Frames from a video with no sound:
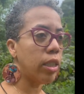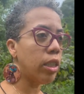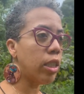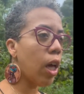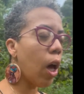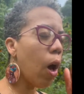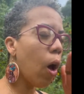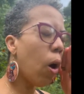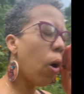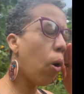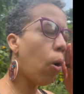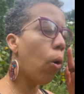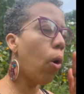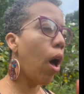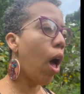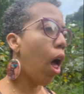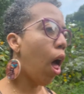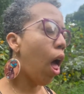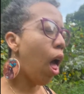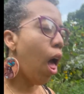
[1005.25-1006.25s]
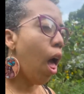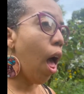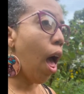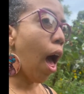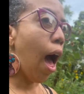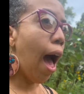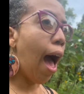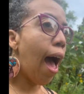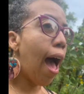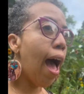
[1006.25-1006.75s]
So
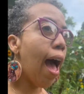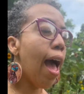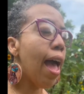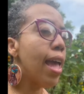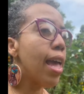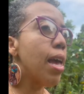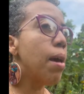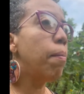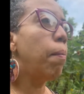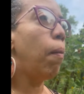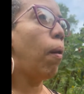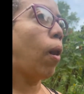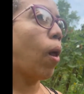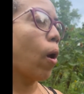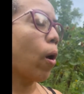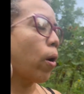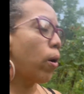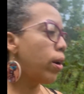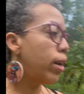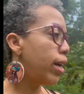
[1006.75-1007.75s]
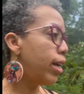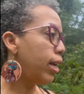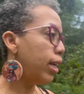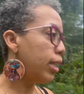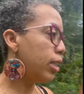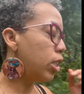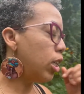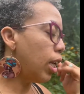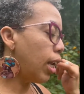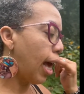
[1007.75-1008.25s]
I am learning
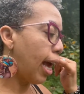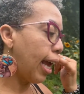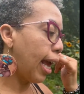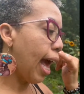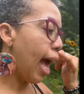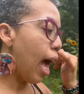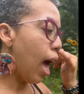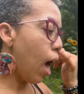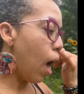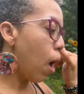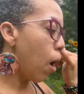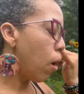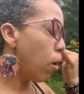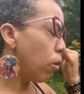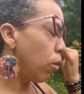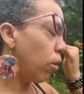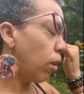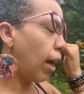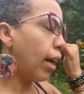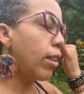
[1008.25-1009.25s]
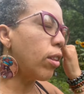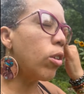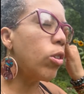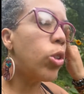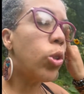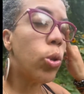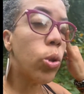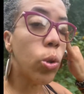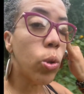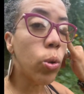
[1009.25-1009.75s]
to like how, like the
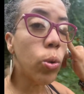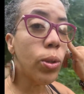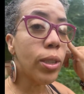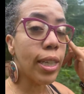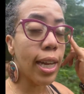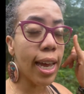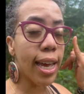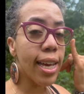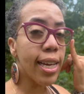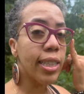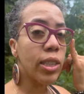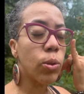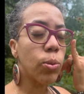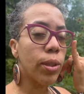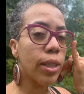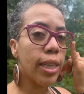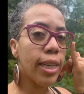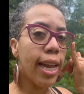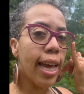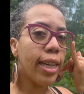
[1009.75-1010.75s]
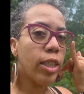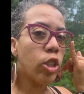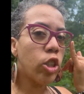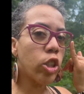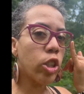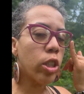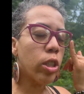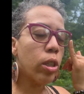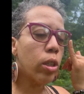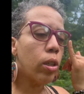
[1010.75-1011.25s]
true dance with
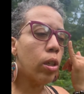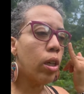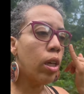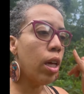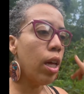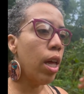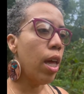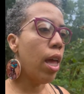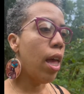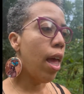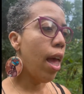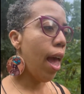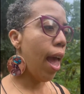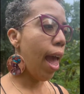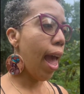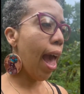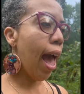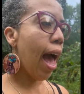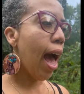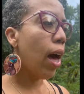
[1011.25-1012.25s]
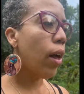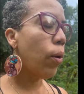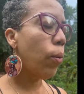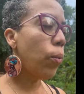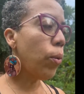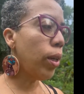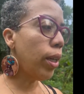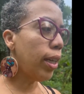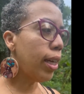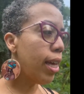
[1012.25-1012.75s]
nature and how to
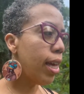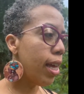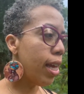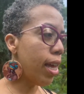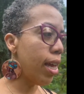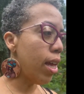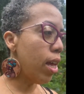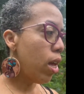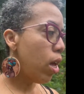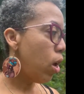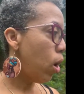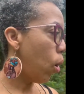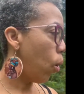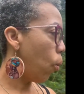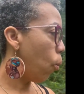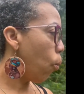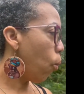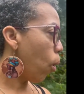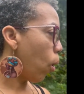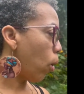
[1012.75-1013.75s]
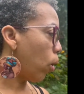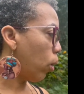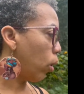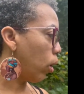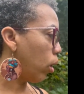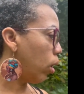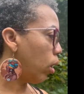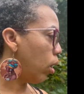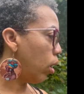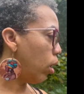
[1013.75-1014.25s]
really
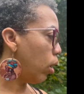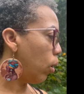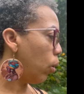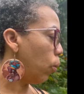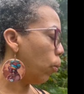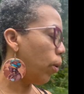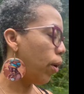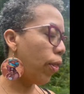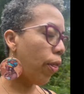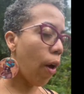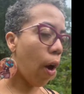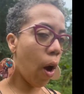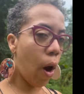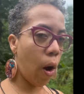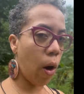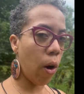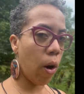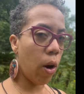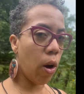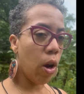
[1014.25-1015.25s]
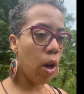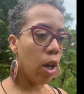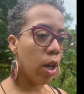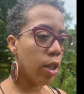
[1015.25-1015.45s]
work with her.